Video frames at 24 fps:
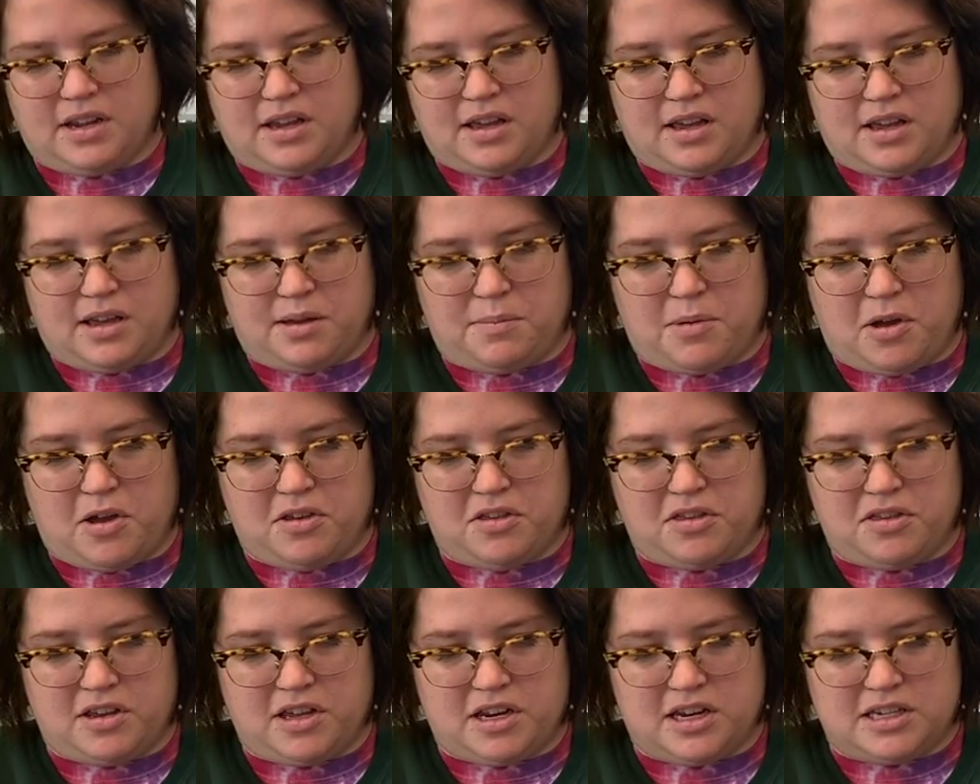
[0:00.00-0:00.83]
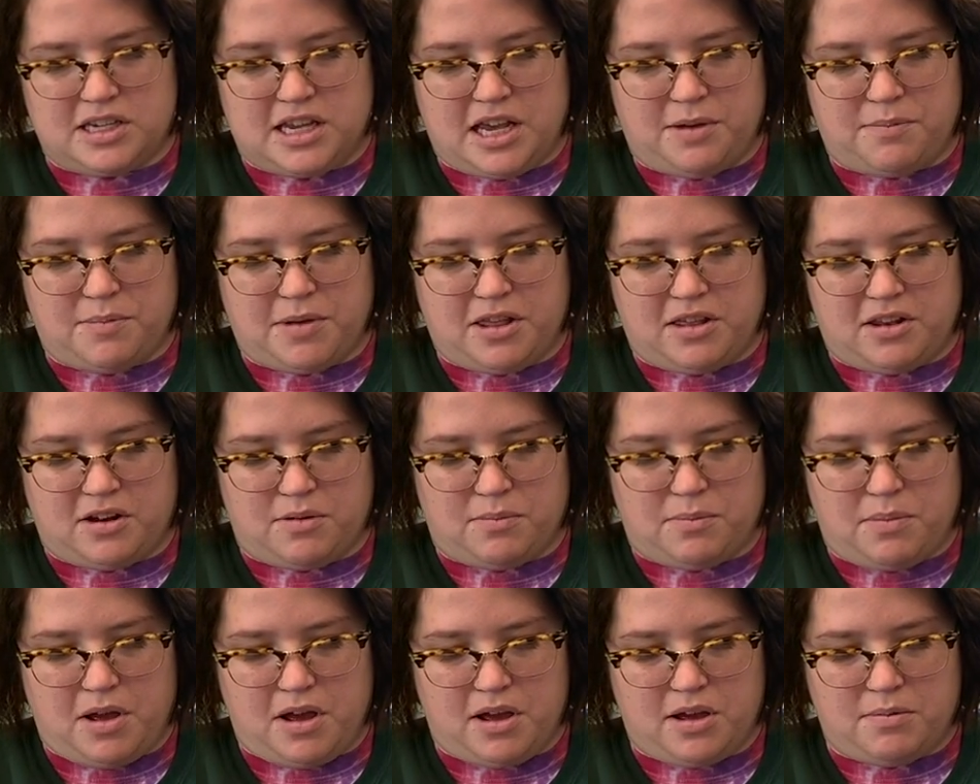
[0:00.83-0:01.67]
I'm also gonna take my little
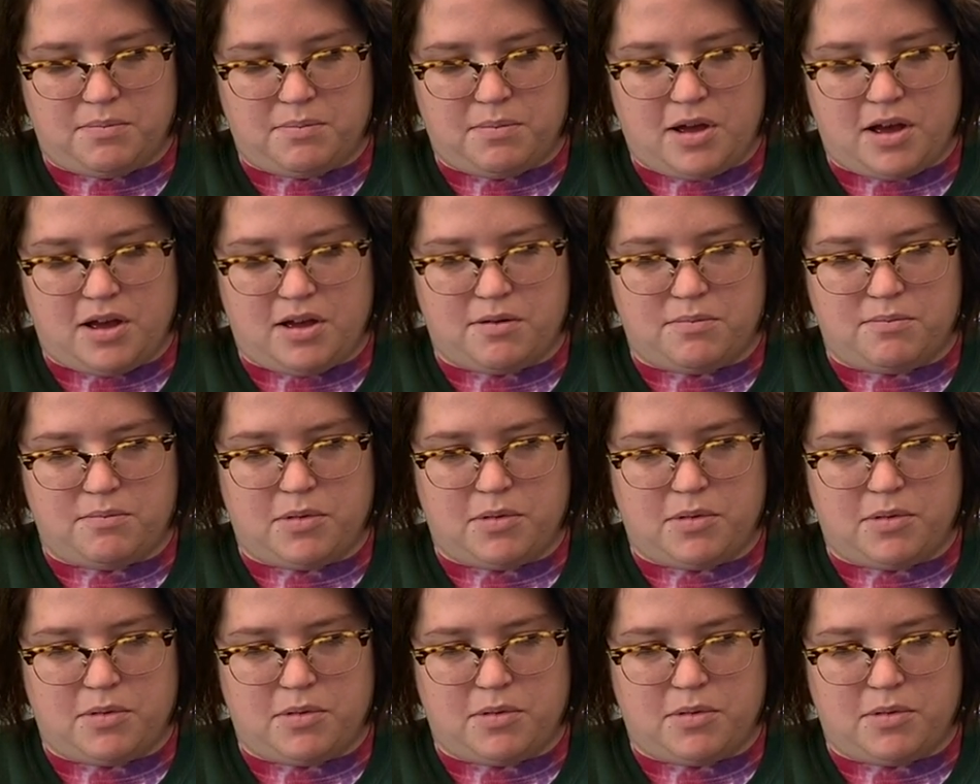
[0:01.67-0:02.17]
pom-pom